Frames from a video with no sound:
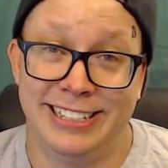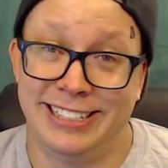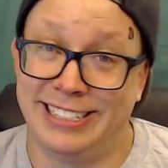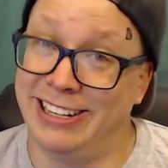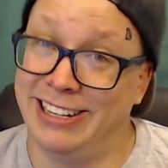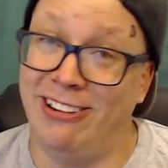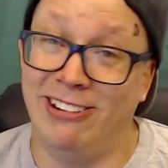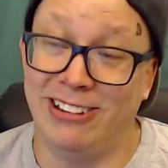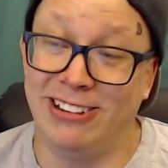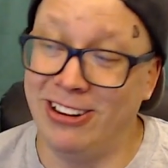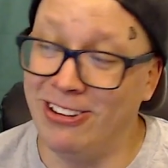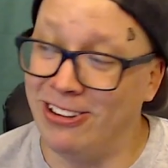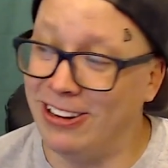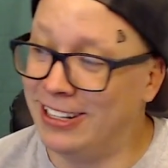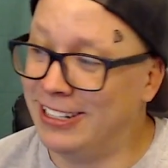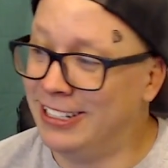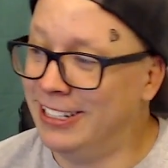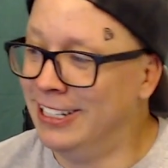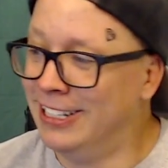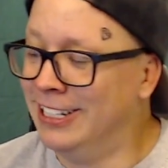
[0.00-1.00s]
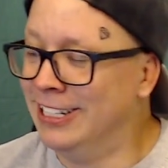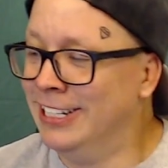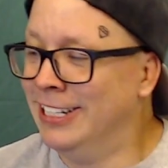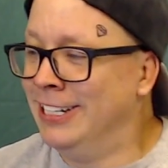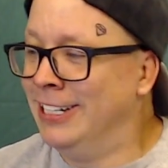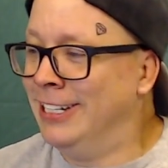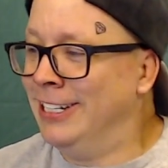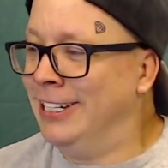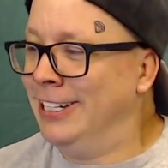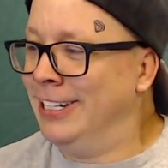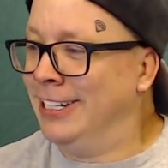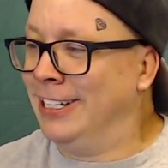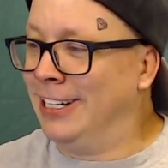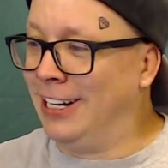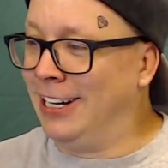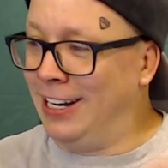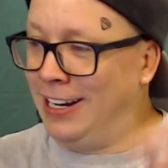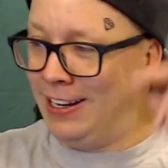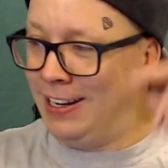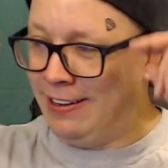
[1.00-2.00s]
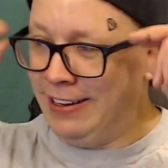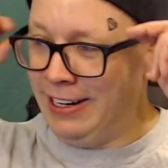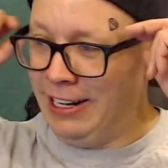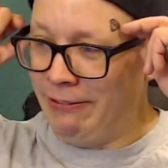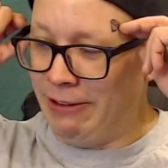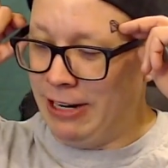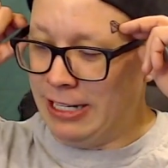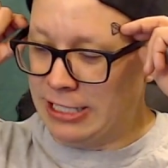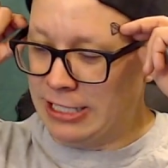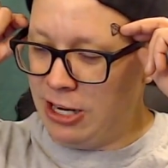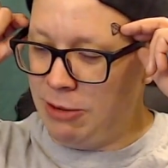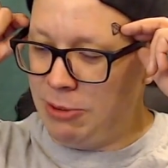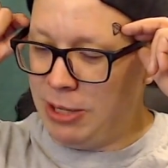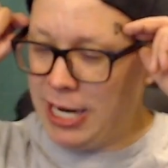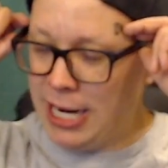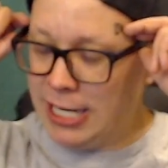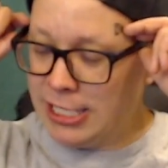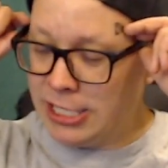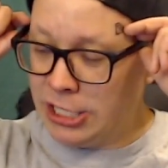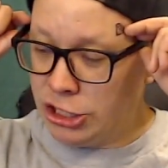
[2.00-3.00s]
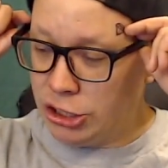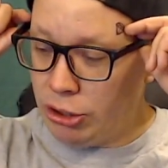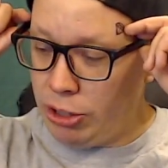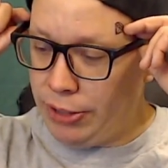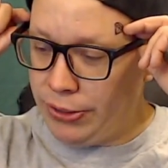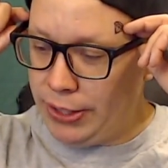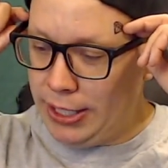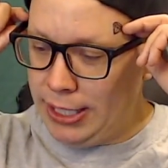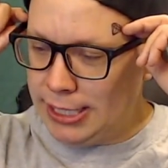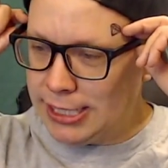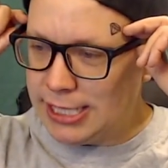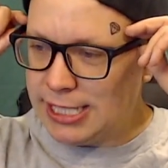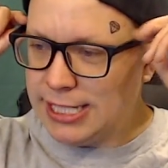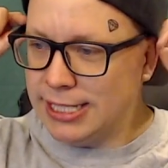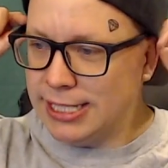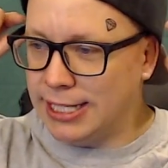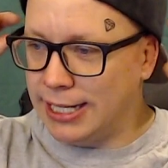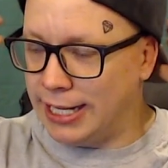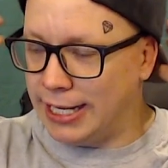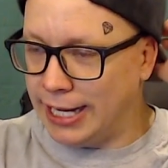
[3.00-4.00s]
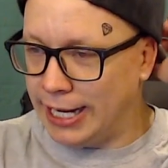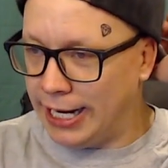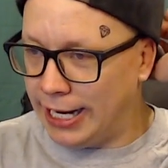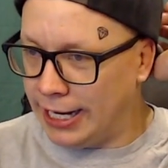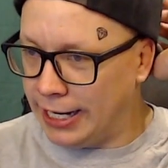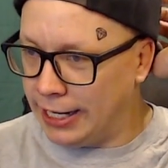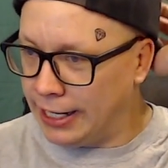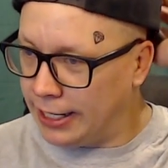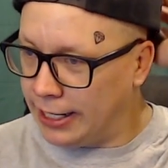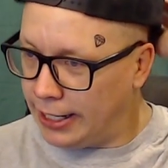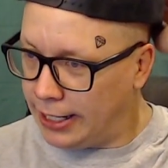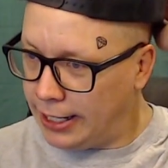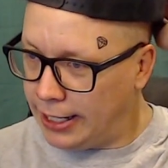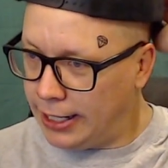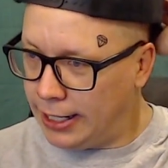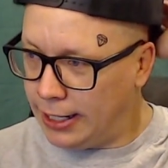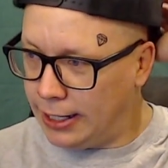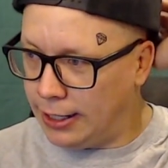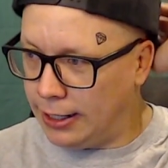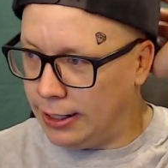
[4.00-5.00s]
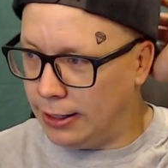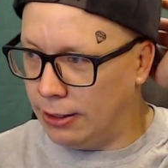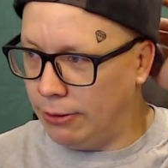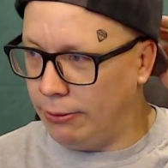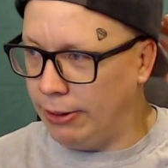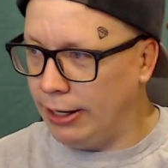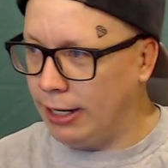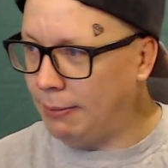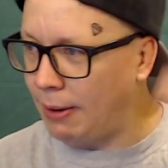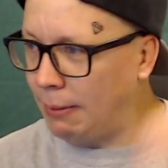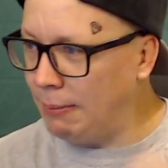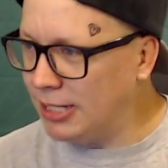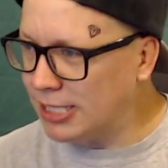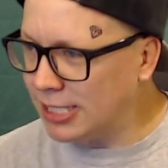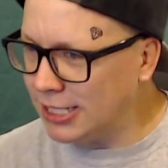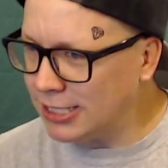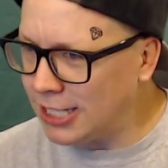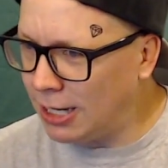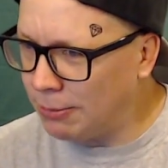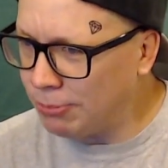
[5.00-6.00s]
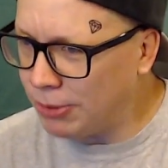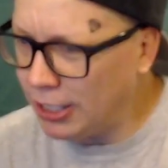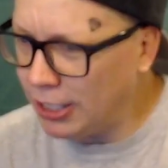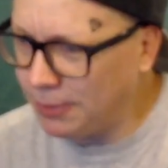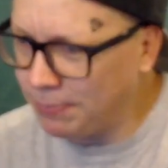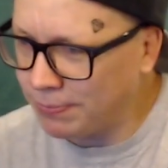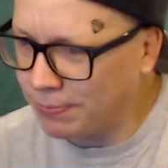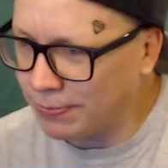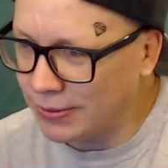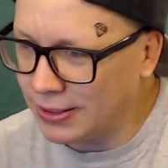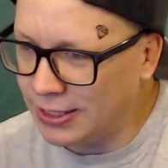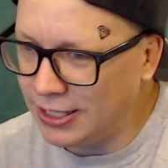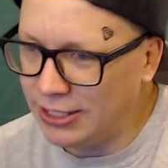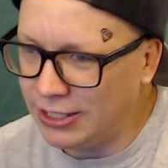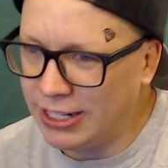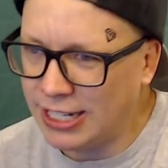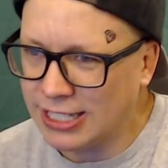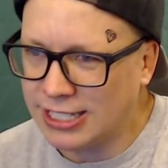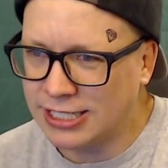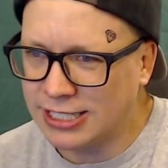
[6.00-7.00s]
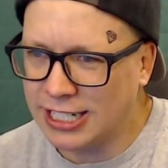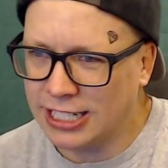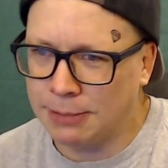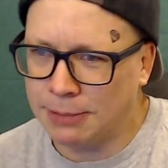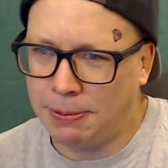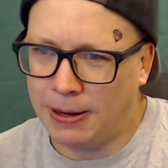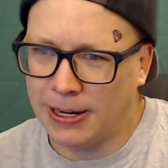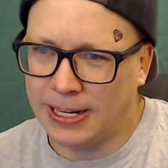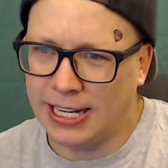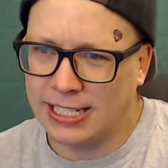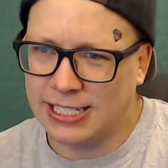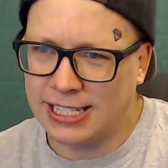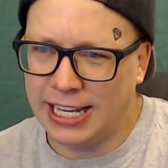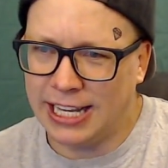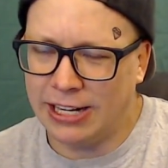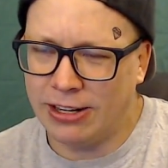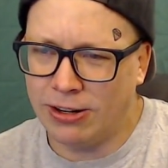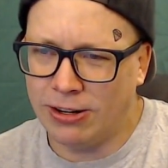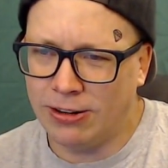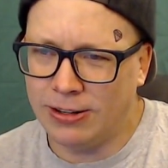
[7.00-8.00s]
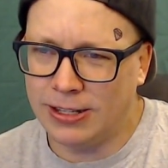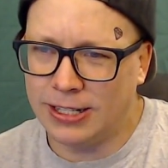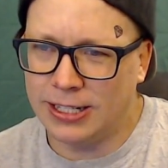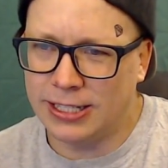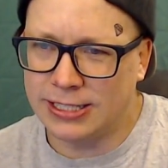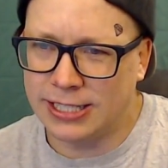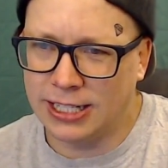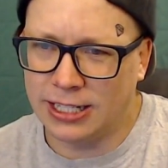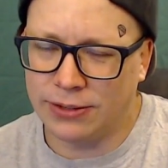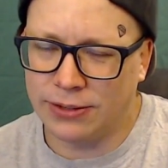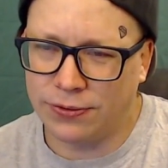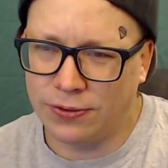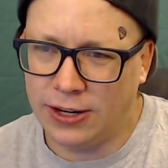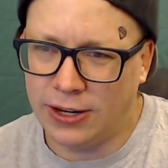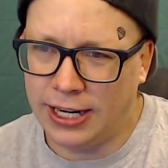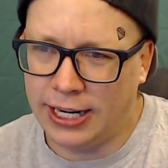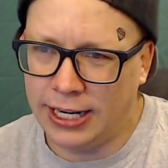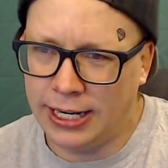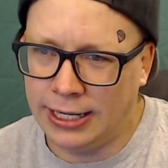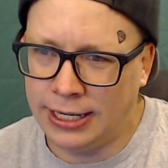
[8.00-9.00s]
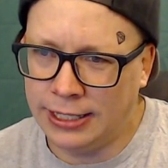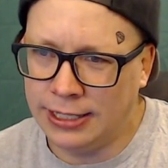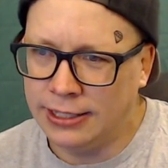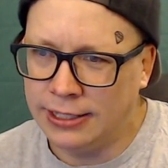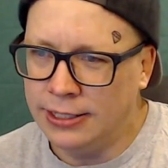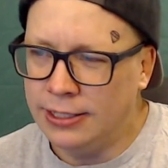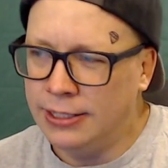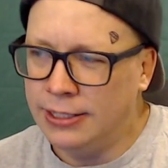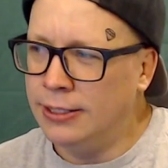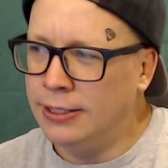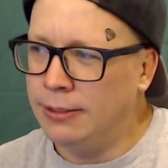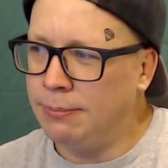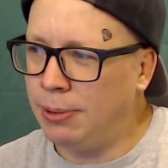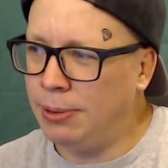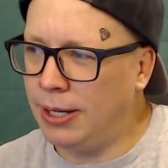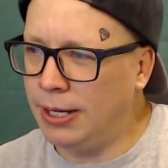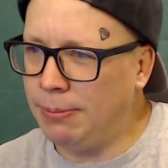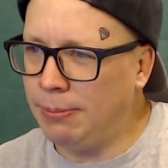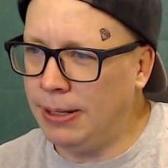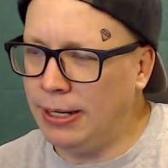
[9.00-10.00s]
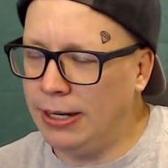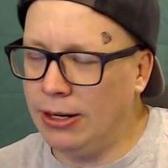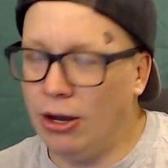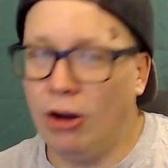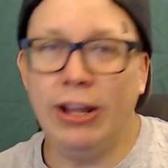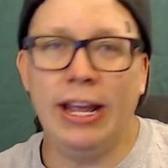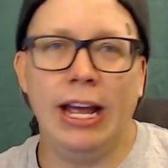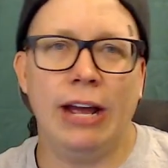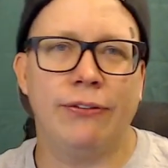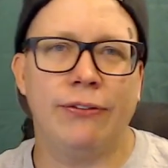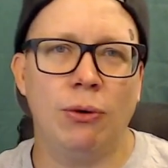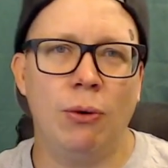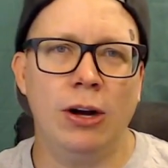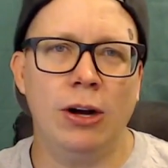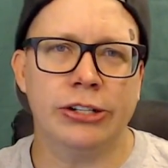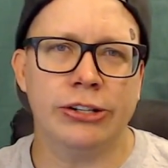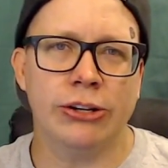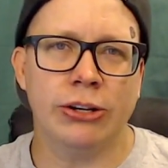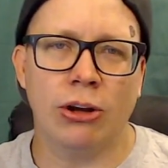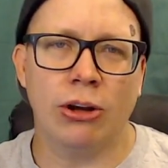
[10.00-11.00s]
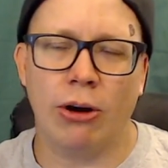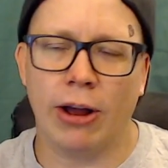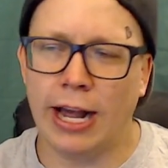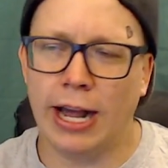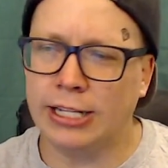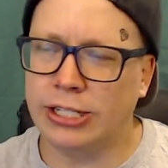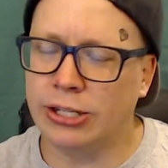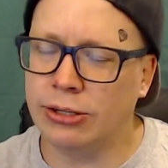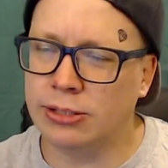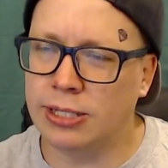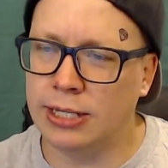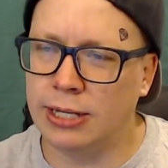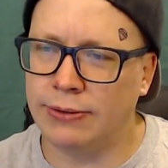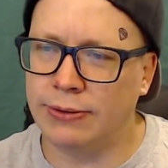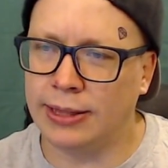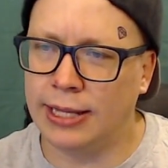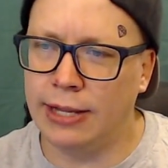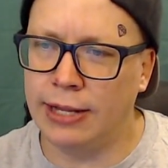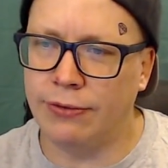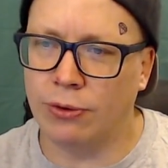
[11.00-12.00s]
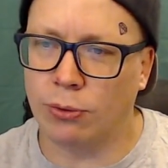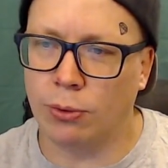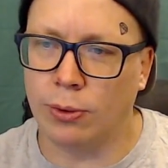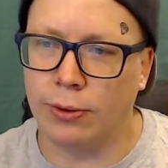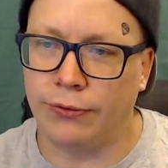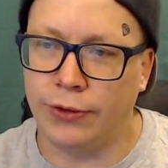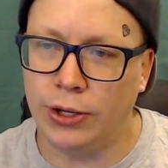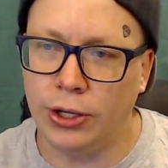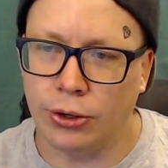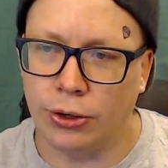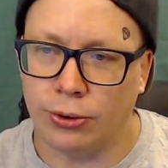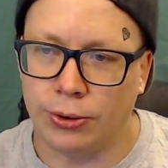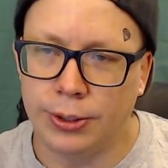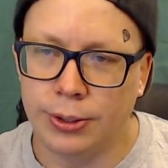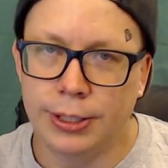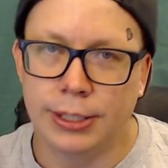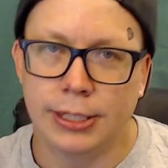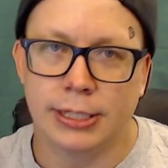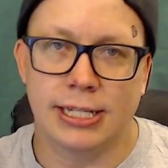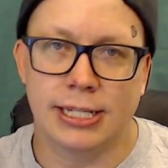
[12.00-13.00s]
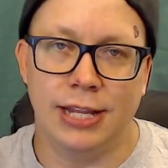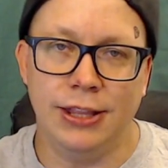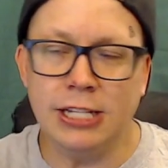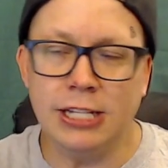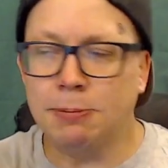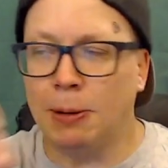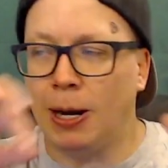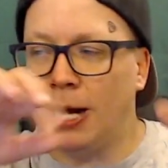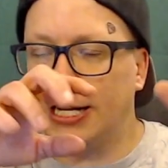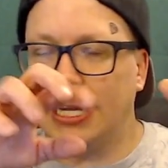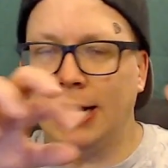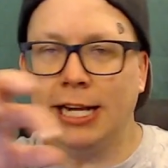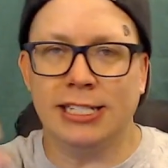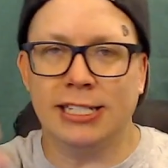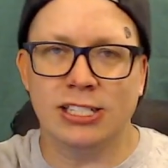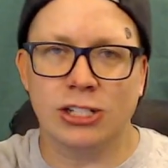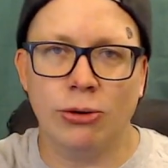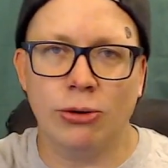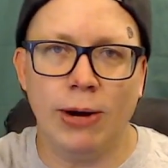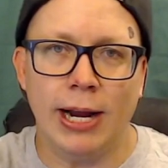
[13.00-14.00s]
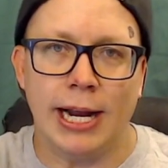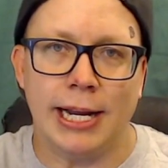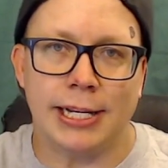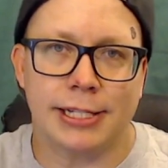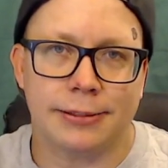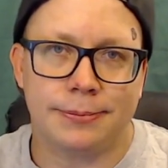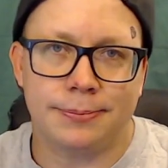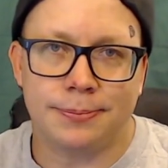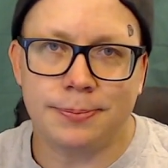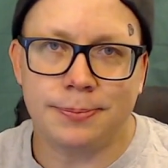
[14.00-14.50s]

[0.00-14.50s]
Don't do it. Oh, anyways, I hope you guys enjoyed this, and wait, am I missing something? You guys can check the podcast later, tell a friend, Podbean. Oh yeah, if you want to, you can go on iTunes and even leave a review. Say, this podcast is great.